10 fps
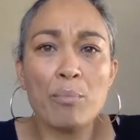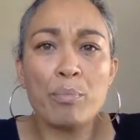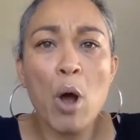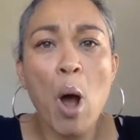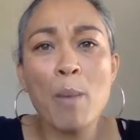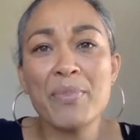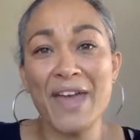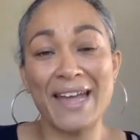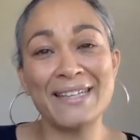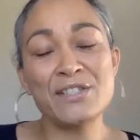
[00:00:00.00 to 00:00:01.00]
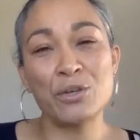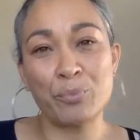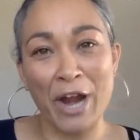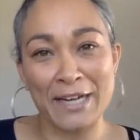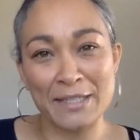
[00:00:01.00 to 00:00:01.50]
pop that into your
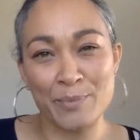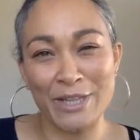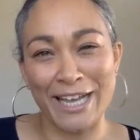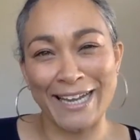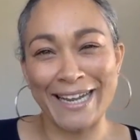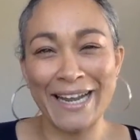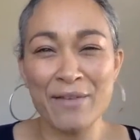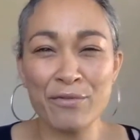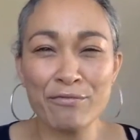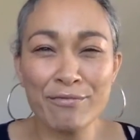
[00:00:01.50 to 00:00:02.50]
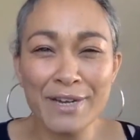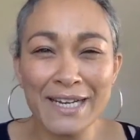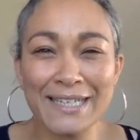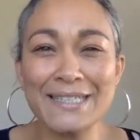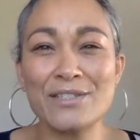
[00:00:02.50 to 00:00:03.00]
practice plan and have a
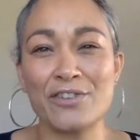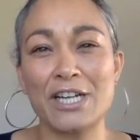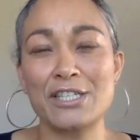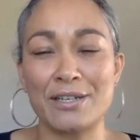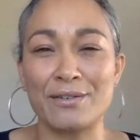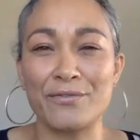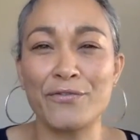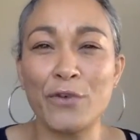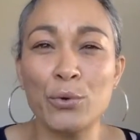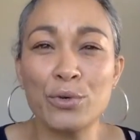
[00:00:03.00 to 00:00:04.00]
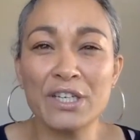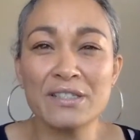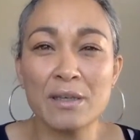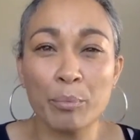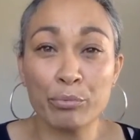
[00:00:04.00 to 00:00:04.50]
really structured and
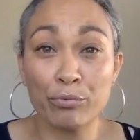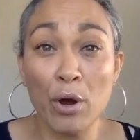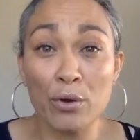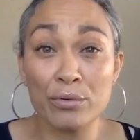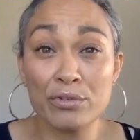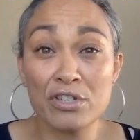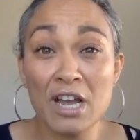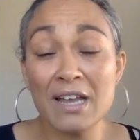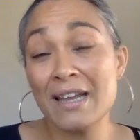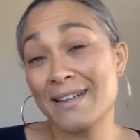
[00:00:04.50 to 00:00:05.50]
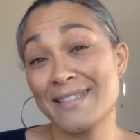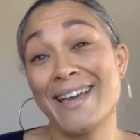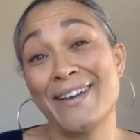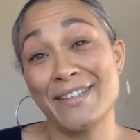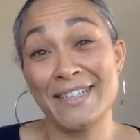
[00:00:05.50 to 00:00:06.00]
focused approach to
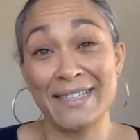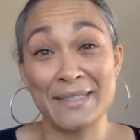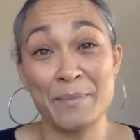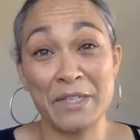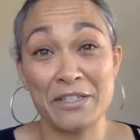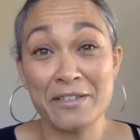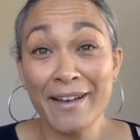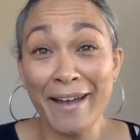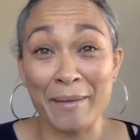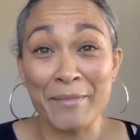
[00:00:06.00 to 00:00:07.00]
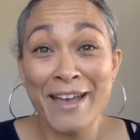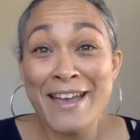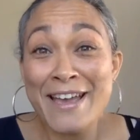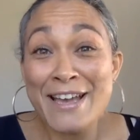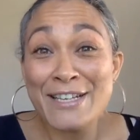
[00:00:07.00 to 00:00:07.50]
how you're going to spend your time.
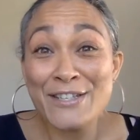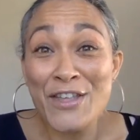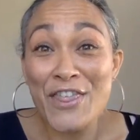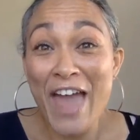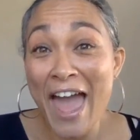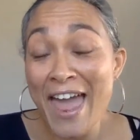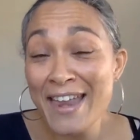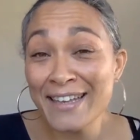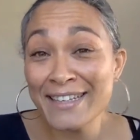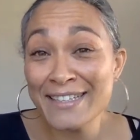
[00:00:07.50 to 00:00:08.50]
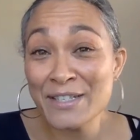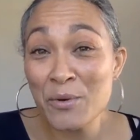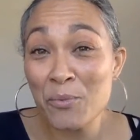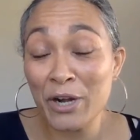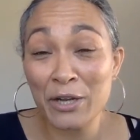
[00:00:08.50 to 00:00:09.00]
So that is
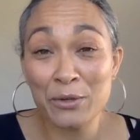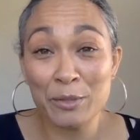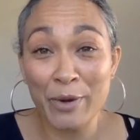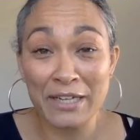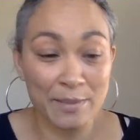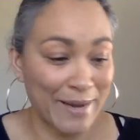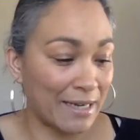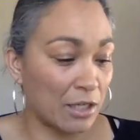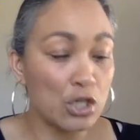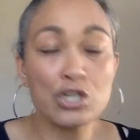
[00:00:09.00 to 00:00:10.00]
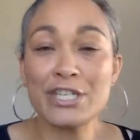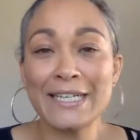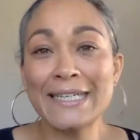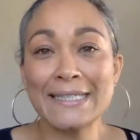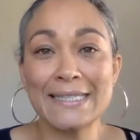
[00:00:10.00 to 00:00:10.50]
what I call the practice plan. It usually
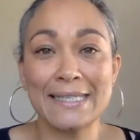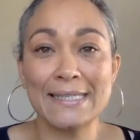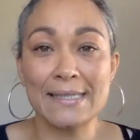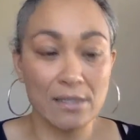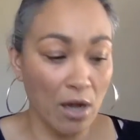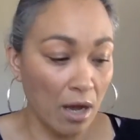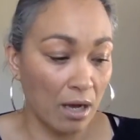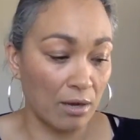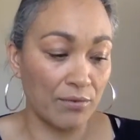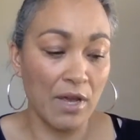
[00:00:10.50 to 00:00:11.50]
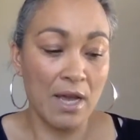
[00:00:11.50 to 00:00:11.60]
consists of